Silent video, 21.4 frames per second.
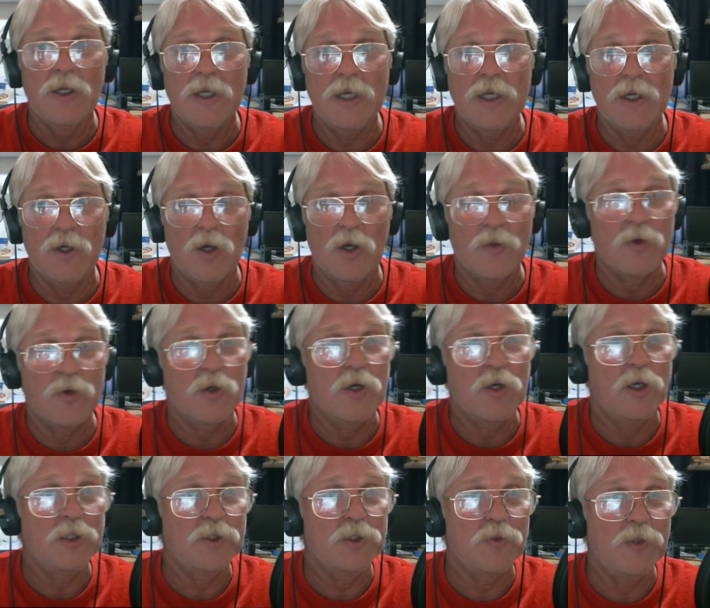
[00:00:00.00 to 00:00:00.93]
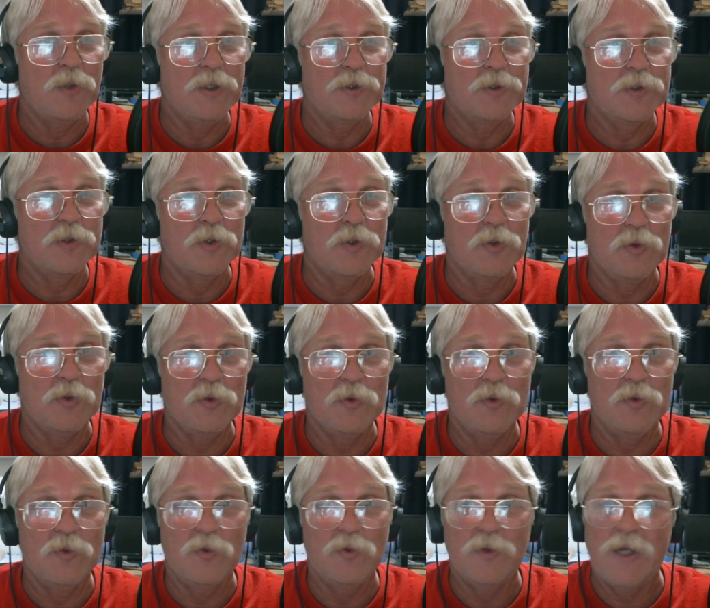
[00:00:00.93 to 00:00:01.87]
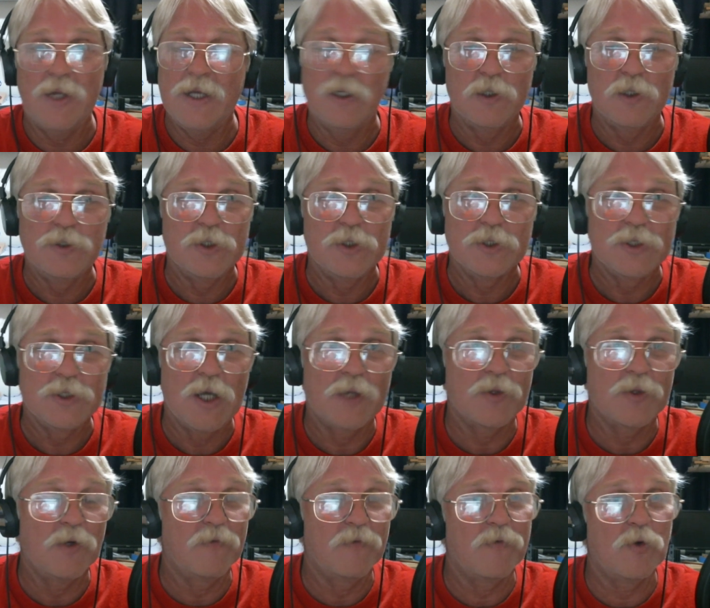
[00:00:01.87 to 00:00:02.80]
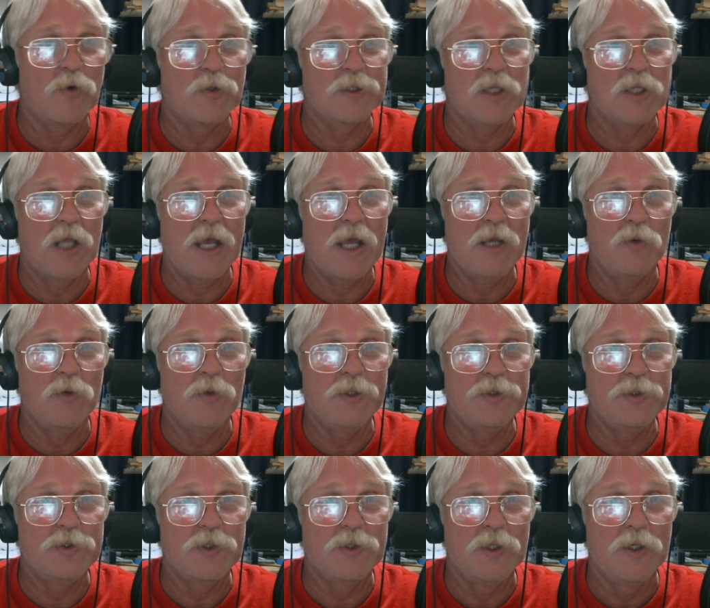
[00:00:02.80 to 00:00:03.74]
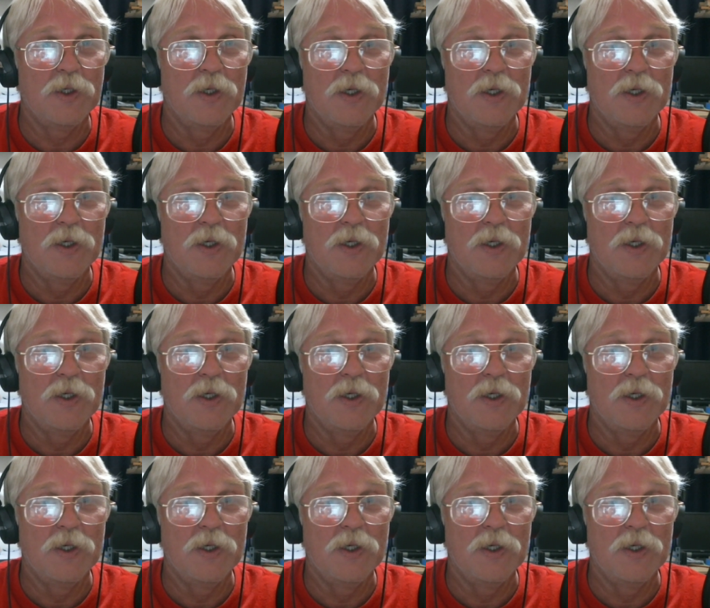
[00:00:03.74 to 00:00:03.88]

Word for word: in other countries who English is not their first language.